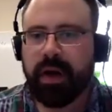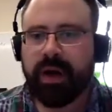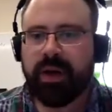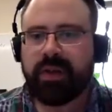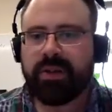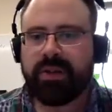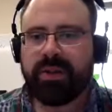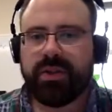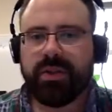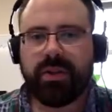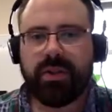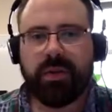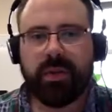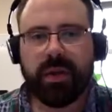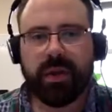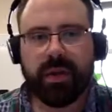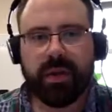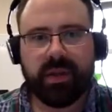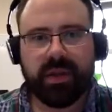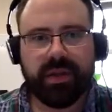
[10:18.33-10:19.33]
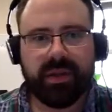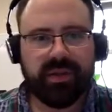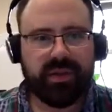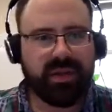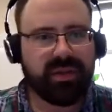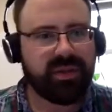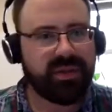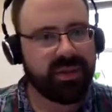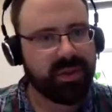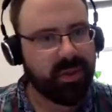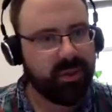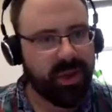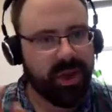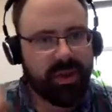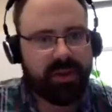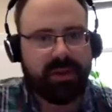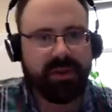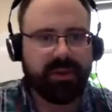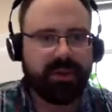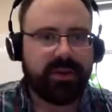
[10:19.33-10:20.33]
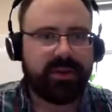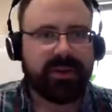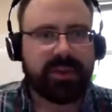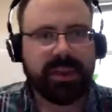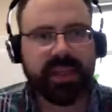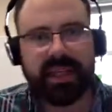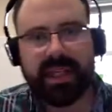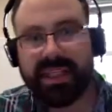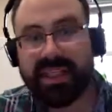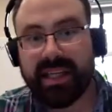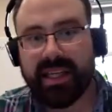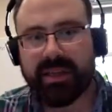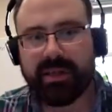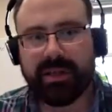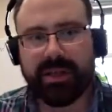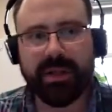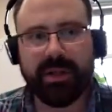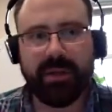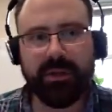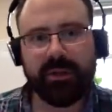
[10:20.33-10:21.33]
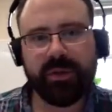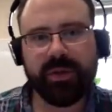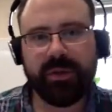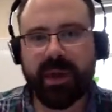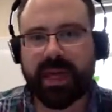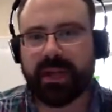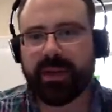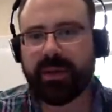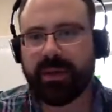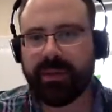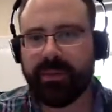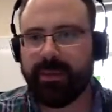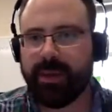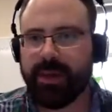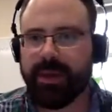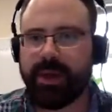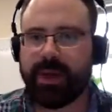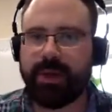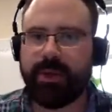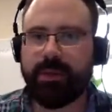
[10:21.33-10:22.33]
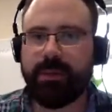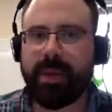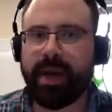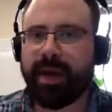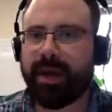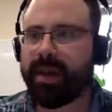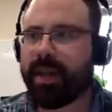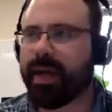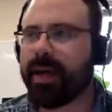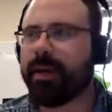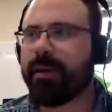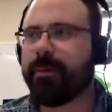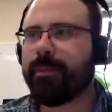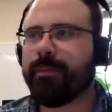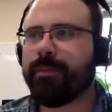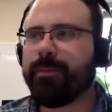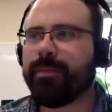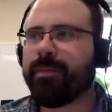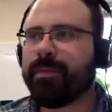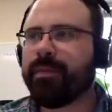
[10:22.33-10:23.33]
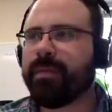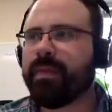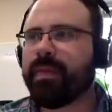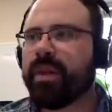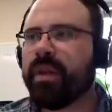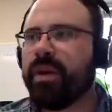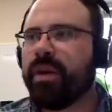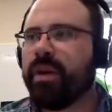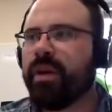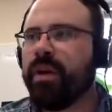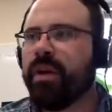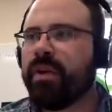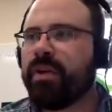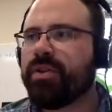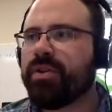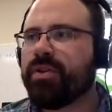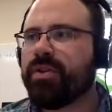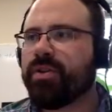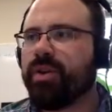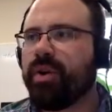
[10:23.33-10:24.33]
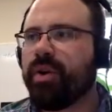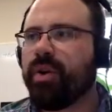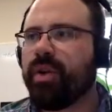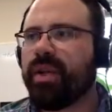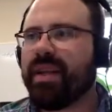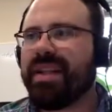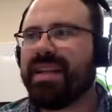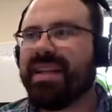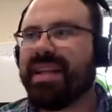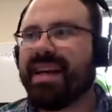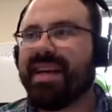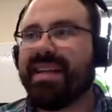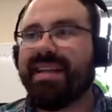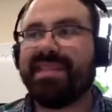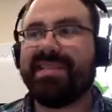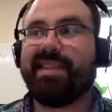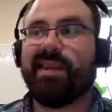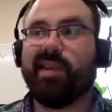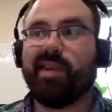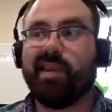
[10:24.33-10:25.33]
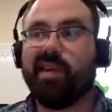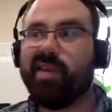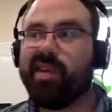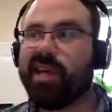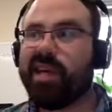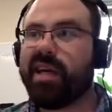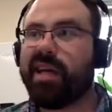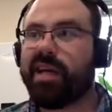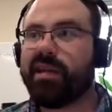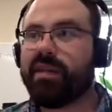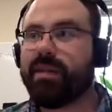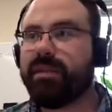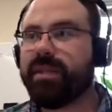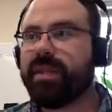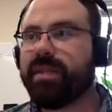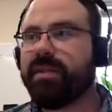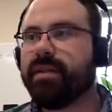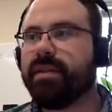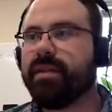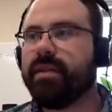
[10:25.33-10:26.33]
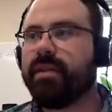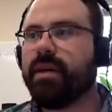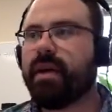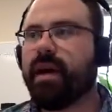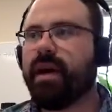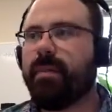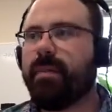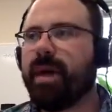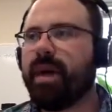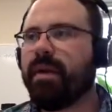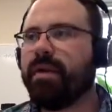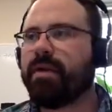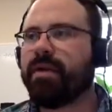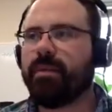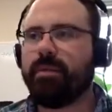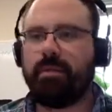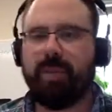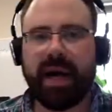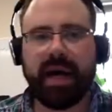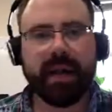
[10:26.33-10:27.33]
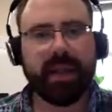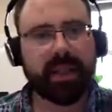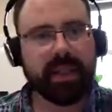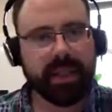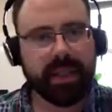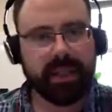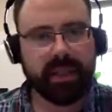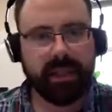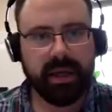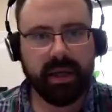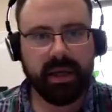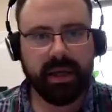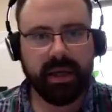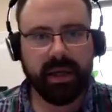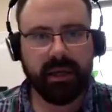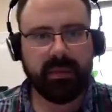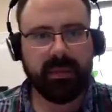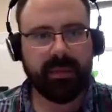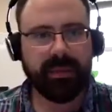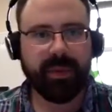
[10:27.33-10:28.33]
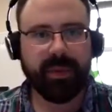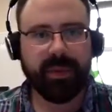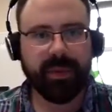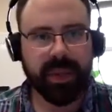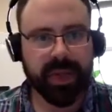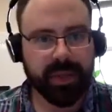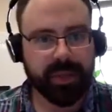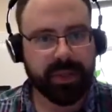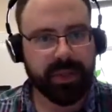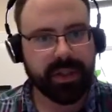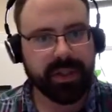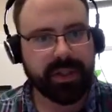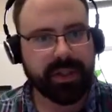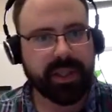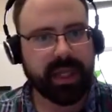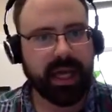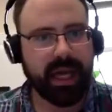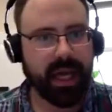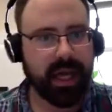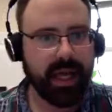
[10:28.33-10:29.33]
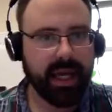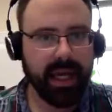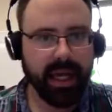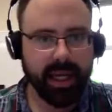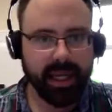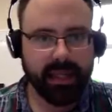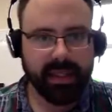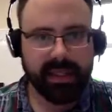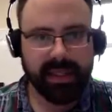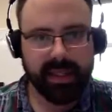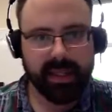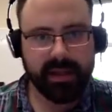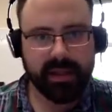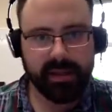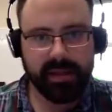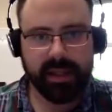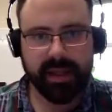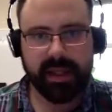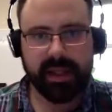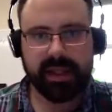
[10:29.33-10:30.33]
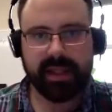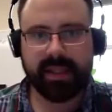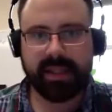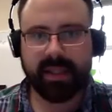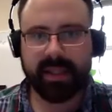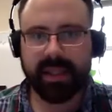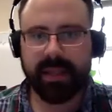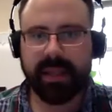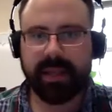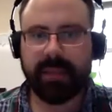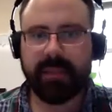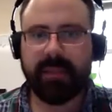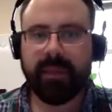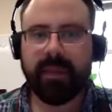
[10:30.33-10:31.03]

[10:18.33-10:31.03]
So those are some other little details and news about the community you might like. So that is all the announcements. I might double back and just say that remember that church is at 8 and 10:30 this Sunday.